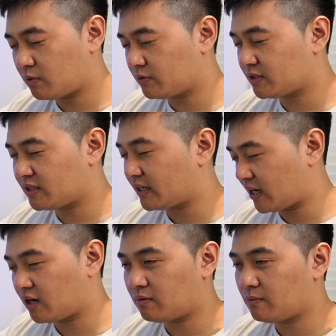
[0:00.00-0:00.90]
What was it? I
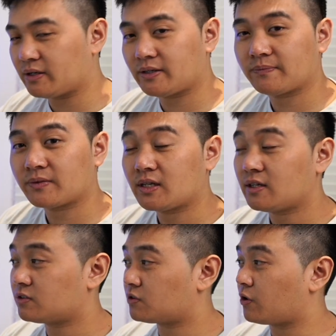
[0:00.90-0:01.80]
can't remember.
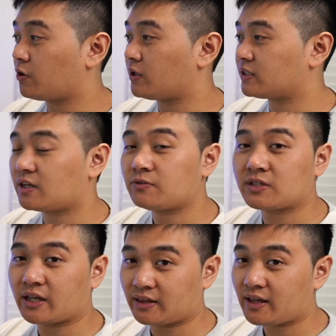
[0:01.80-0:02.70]
So instead
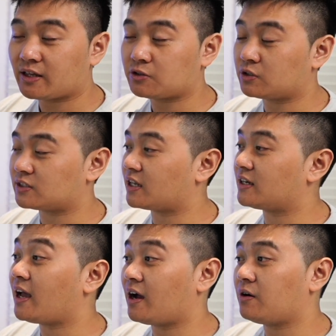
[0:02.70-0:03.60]
of saying that, you can
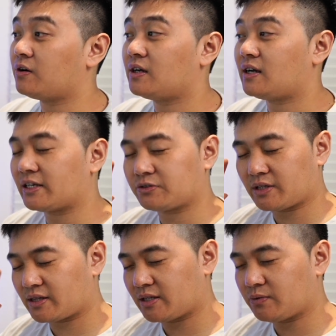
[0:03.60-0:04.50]
say now, I saw
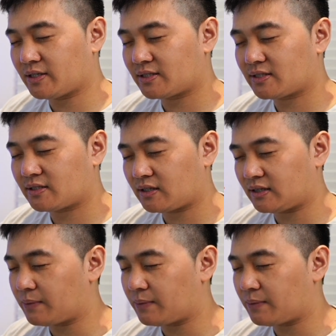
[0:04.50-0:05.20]
that thing once.